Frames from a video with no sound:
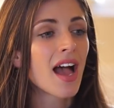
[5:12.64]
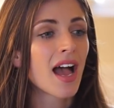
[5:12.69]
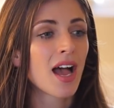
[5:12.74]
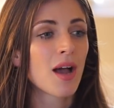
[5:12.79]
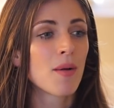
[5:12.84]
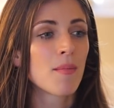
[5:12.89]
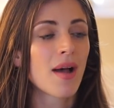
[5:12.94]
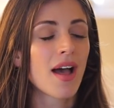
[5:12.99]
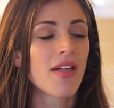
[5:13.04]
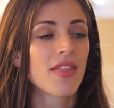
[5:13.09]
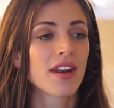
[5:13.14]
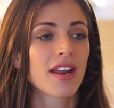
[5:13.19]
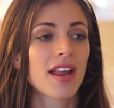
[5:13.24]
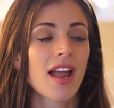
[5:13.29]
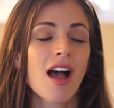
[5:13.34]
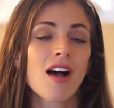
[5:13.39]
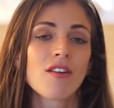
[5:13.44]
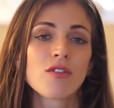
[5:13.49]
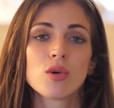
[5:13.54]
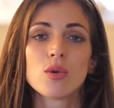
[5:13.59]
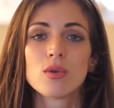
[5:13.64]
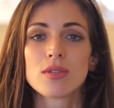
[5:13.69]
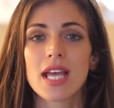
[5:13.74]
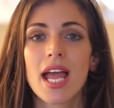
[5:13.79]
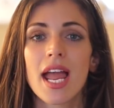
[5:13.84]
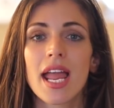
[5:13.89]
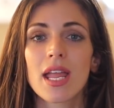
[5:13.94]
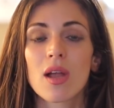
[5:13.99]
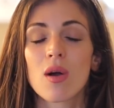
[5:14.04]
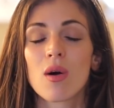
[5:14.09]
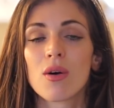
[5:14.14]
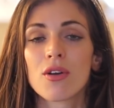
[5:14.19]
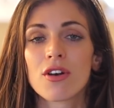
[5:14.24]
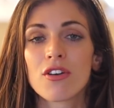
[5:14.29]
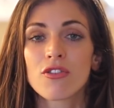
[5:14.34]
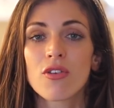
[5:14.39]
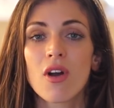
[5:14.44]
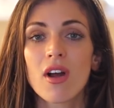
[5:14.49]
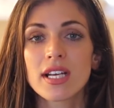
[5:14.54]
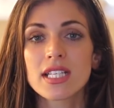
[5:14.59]
And then I have all day on
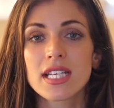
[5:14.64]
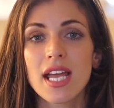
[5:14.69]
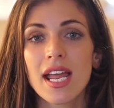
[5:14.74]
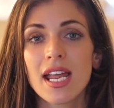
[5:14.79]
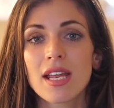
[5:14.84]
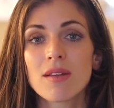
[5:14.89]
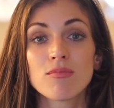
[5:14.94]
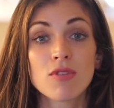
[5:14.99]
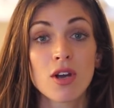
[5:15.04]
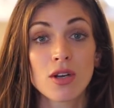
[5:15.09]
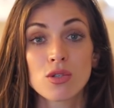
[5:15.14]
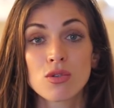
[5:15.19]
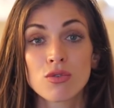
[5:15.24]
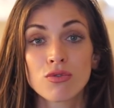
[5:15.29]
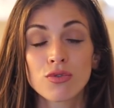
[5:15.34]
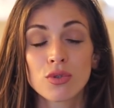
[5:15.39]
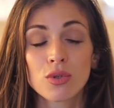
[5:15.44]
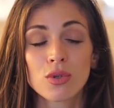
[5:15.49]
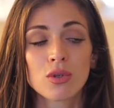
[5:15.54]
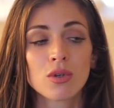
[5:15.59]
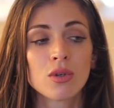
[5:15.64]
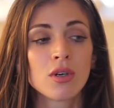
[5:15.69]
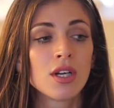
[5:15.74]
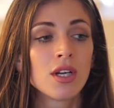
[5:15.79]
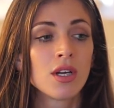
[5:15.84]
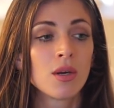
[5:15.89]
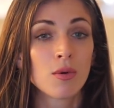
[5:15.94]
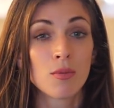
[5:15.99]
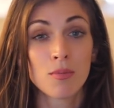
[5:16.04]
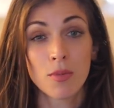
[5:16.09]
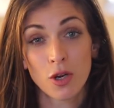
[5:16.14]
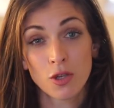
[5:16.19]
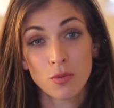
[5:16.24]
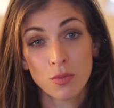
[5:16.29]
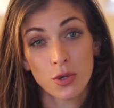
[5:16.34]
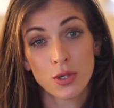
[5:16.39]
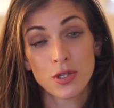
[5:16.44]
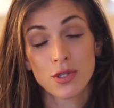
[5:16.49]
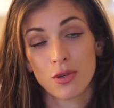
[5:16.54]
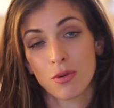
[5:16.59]
a Friday, 9 to 4, when both
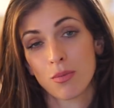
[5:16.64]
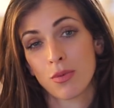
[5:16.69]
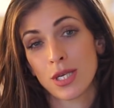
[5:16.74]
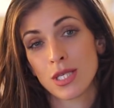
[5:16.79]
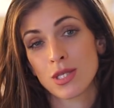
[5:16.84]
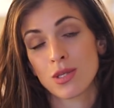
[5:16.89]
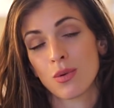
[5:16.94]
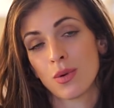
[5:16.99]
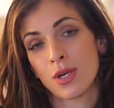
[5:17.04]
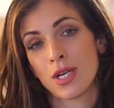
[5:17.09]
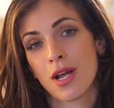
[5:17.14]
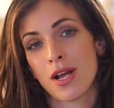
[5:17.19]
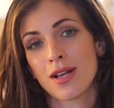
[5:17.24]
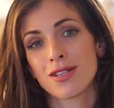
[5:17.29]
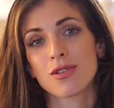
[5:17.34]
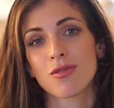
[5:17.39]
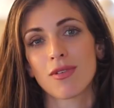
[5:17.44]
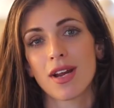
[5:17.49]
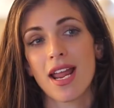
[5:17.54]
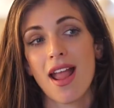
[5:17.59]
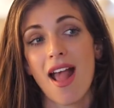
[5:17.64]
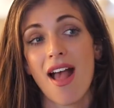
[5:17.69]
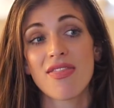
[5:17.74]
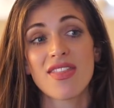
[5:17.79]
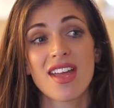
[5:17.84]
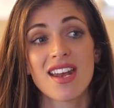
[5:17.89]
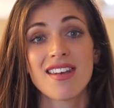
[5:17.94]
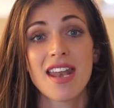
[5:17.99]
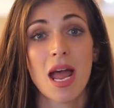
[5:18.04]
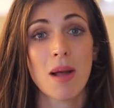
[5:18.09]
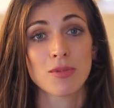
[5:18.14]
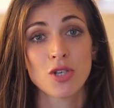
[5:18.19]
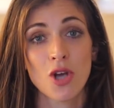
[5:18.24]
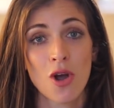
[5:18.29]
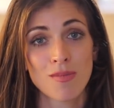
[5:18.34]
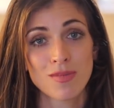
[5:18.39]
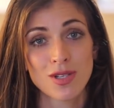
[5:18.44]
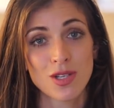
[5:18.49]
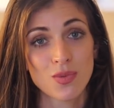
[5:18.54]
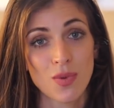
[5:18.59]
boys are at preschool and nursery, and then nap
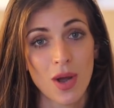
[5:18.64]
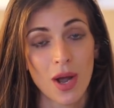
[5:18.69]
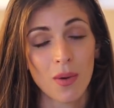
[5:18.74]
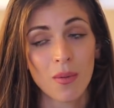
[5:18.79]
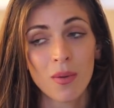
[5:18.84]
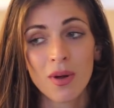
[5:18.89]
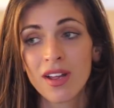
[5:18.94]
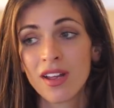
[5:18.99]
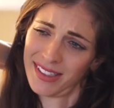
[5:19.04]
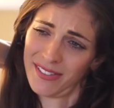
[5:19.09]
times as well.